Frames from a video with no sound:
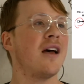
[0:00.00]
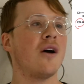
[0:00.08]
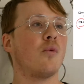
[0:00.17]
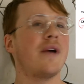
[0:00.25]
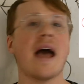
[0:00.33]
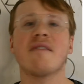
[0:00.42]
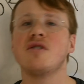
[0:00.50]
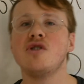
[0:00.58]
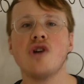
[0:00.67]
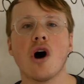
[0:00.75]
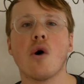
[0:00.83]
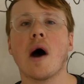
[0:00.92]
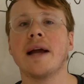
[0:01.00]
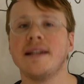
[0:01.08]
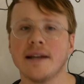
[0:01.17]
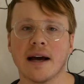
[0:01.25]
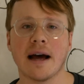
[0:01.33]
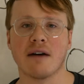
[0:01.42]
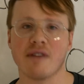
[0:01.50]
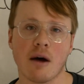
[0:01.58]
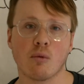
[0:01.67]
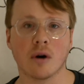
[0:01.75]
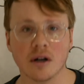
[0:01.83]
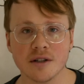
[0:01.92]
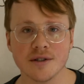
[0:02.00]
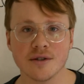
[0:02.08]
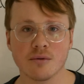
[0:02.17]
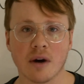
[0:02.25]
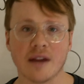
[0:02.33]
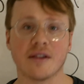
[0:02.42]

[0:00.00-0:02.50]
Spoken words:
We have no idea how that works, right?